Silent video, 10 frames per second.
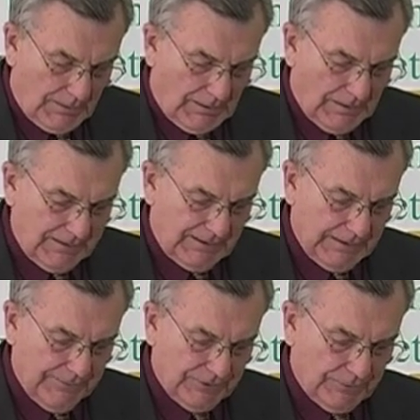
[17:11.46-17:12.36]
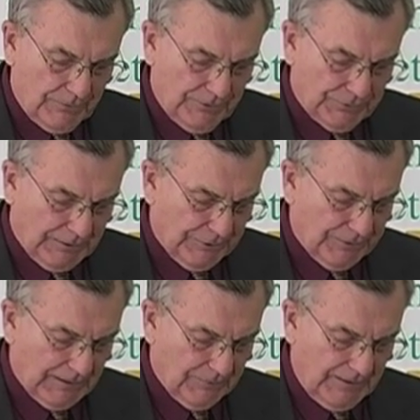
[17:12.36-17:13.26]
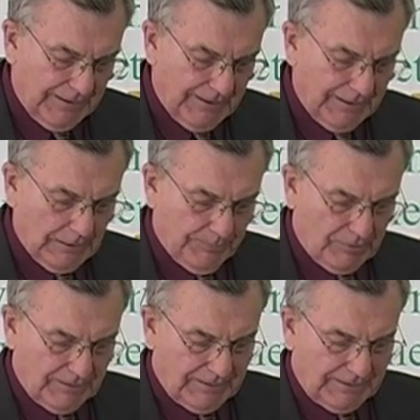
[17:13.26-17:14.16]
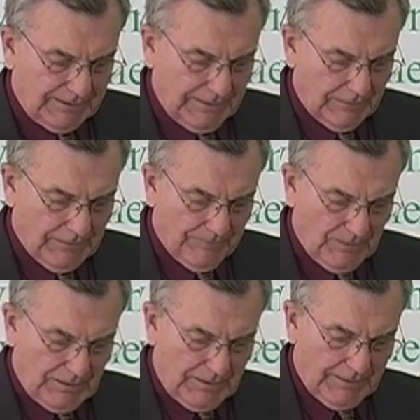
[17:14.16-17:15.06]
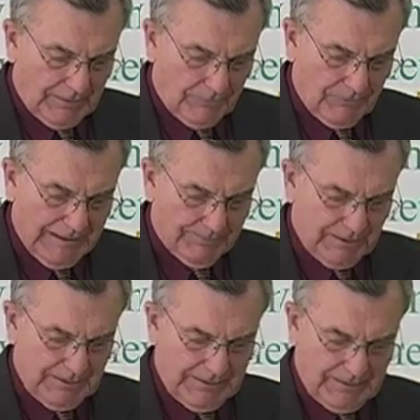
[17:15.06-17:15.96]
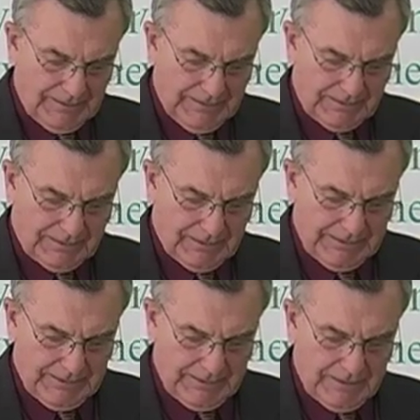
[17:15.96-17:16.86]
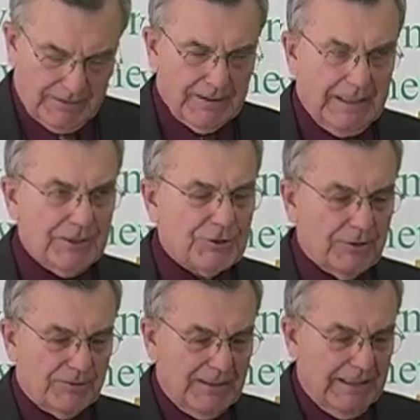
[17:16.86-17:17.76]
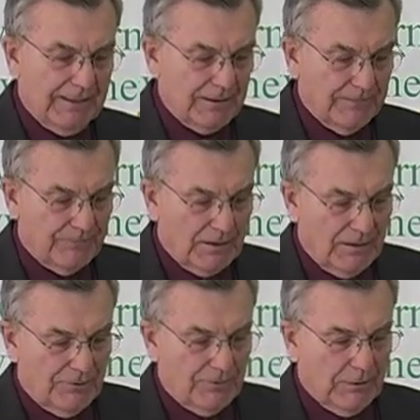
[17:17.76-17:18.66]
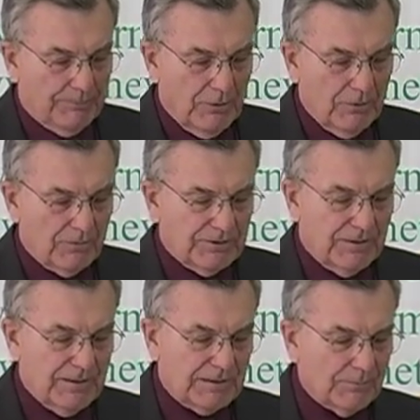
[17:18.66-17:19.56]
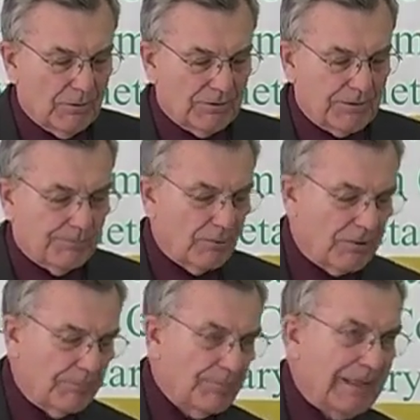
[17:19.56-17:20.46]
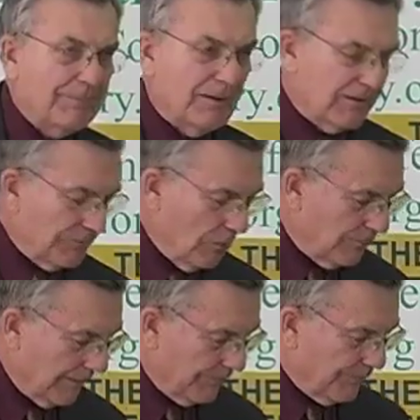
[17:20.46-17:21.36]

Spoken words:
unsafe school structures, outdated airports, etc., and our rapidly escalating national debt to oppose this most important populist movement.